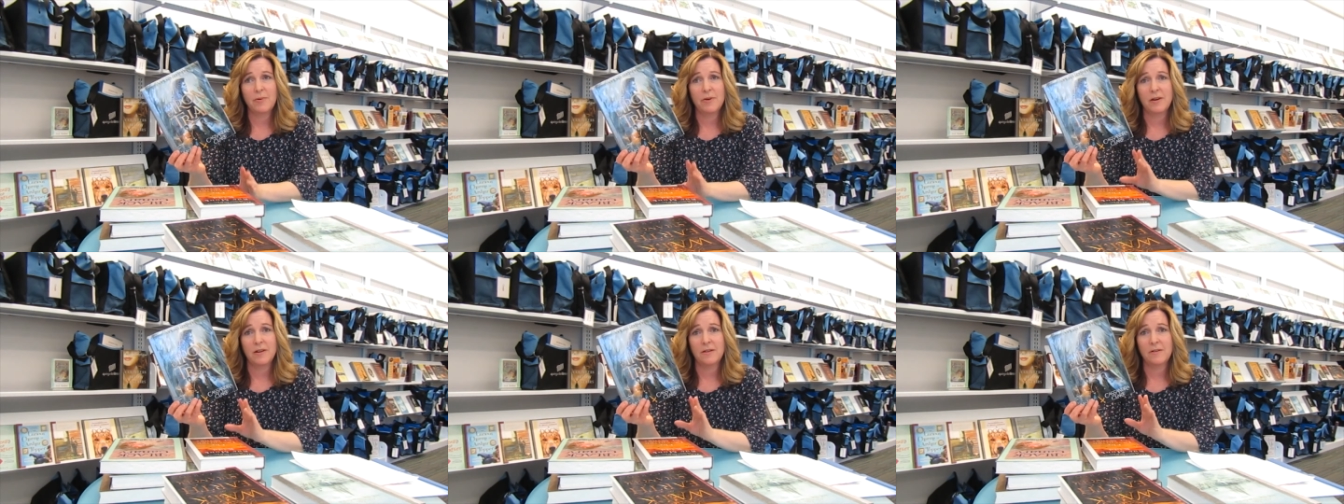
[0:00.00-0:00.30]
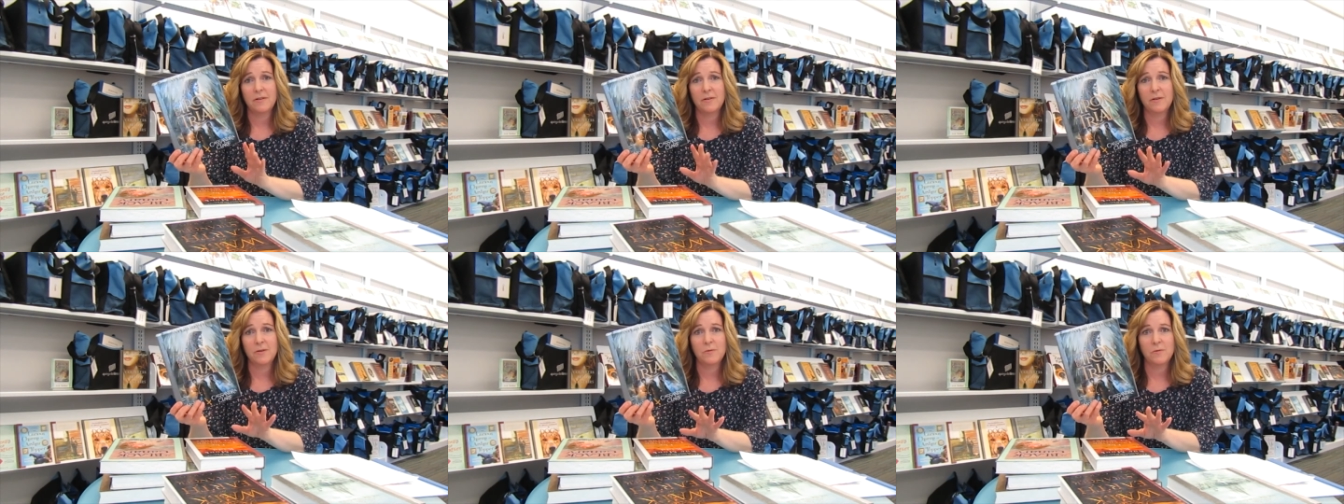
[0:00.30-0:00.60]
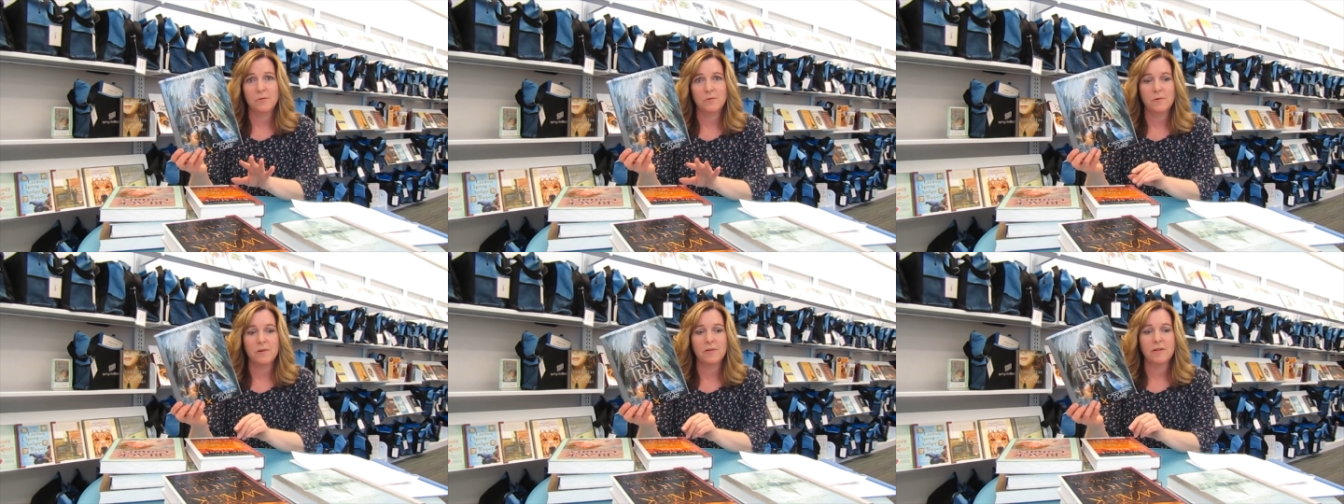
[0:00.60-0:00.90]
Potter you
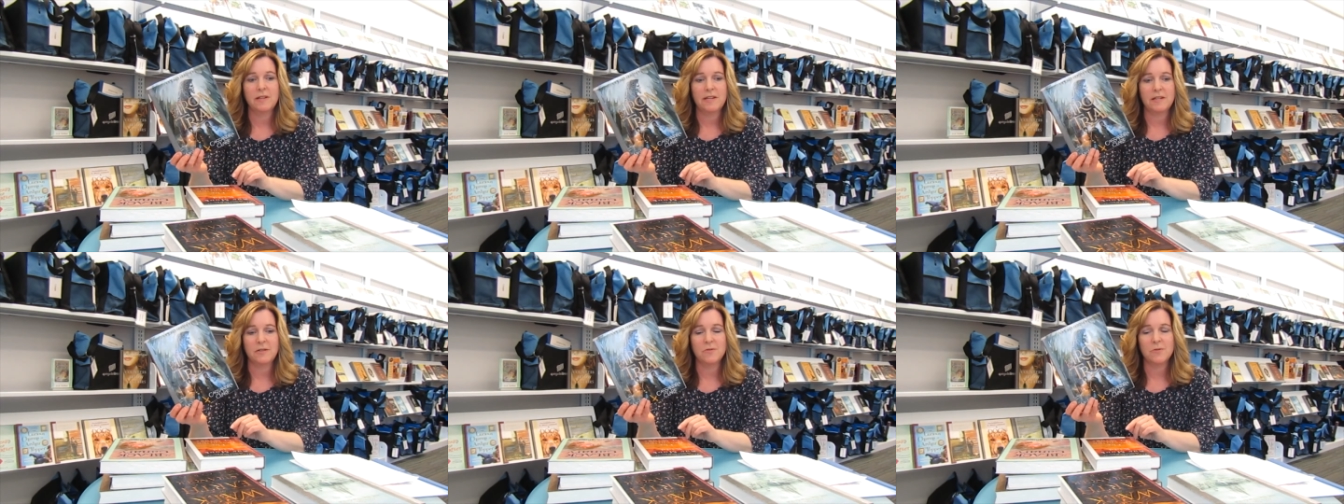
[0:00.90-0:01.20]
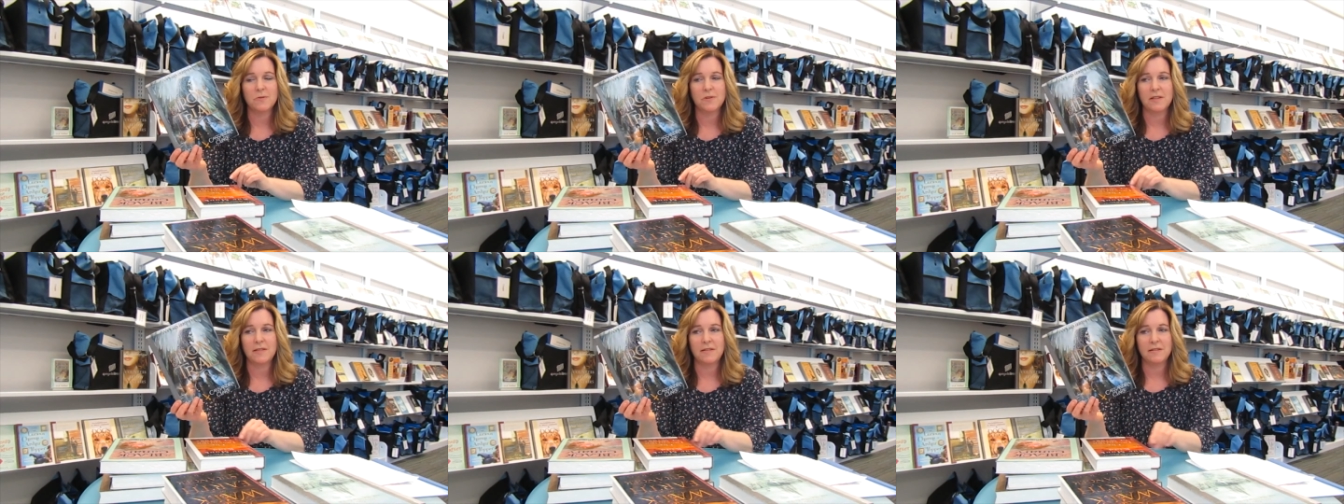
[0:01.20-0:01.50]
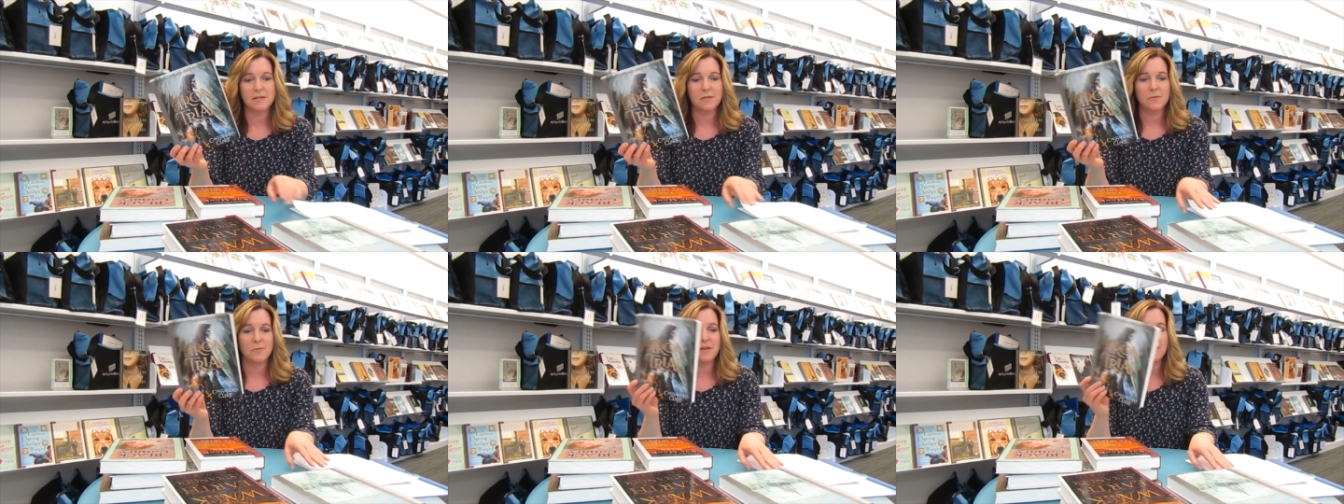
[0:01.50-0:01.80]
will really enjoy
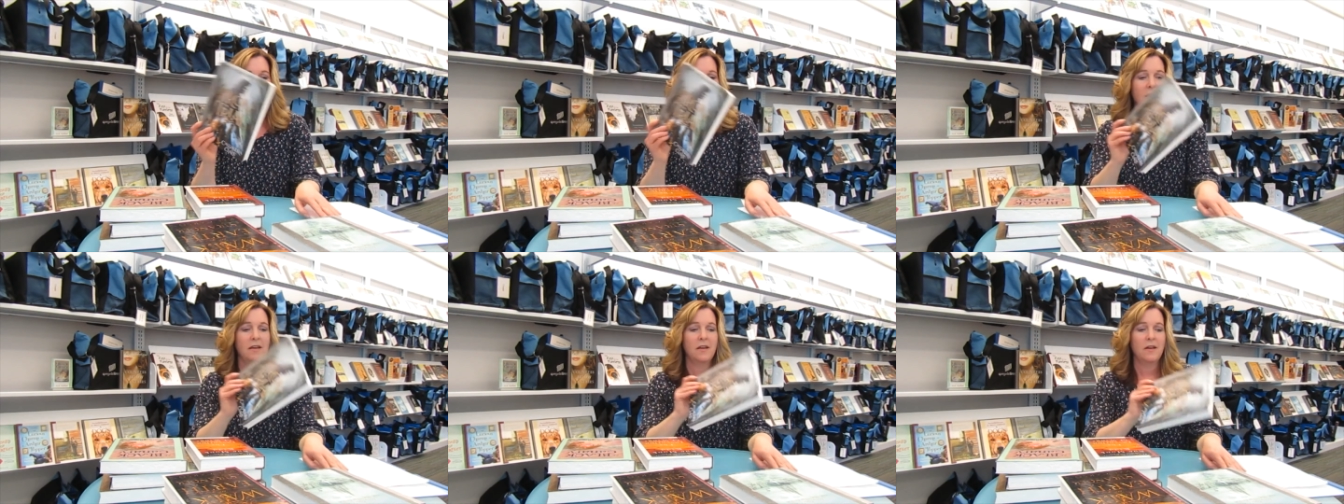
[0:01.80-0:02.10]
this one.